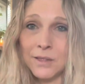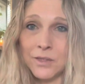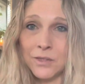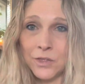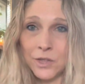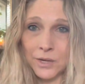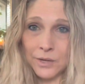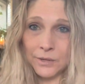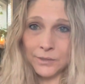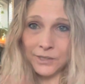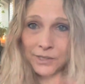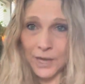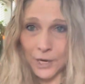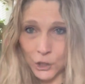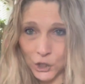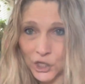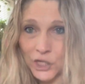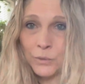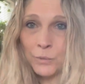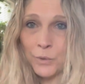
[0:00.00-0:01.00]
the
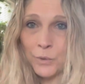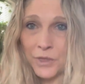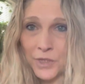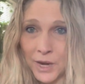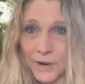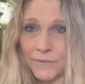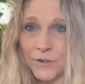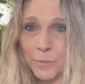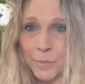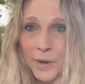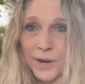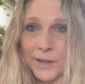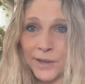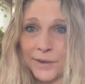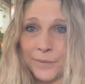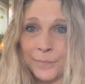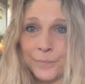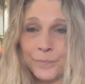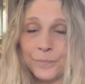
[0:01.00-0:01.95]
session with everybody,